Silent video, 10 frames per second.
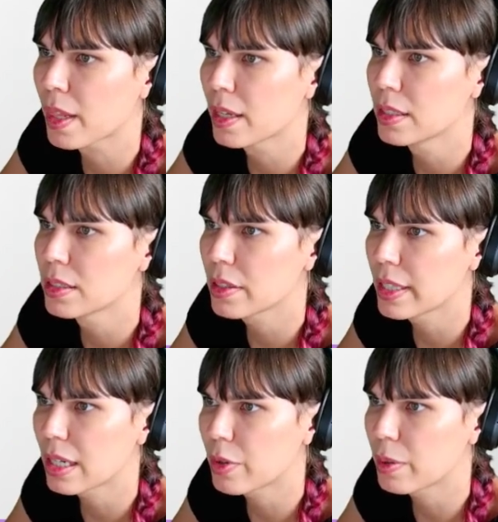So then
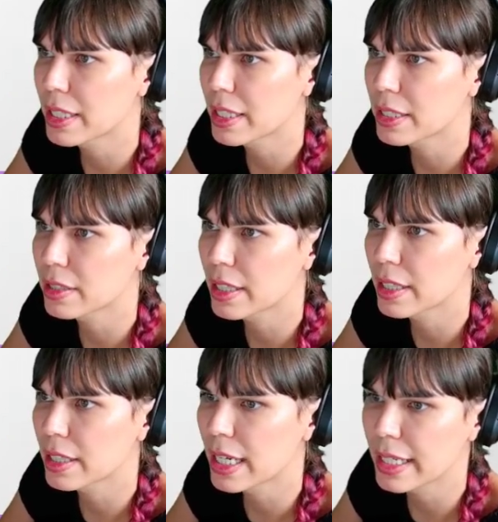I want to make sure
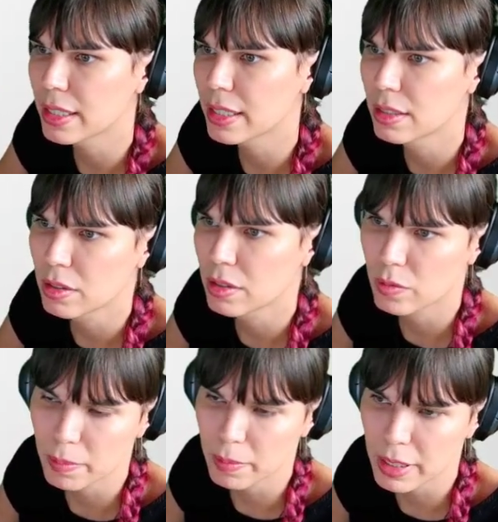that I
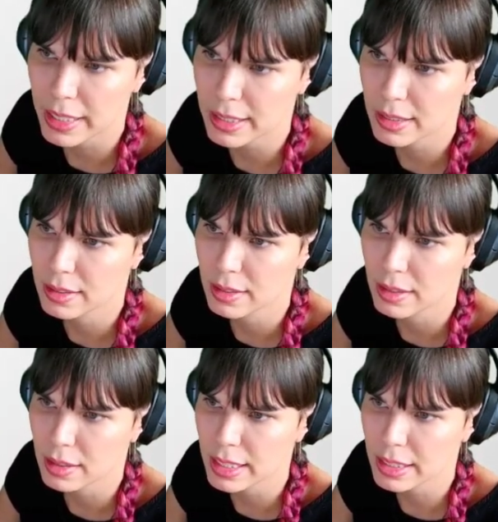replace
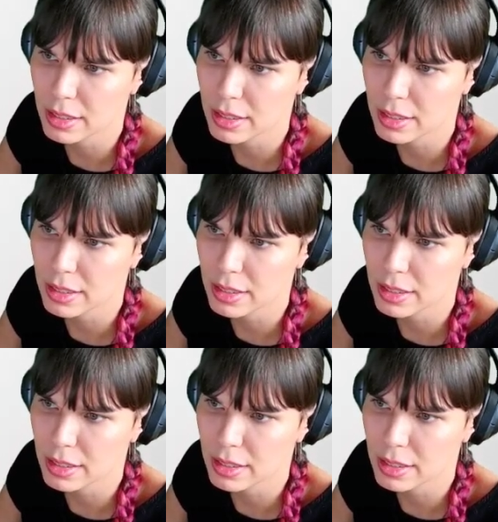these.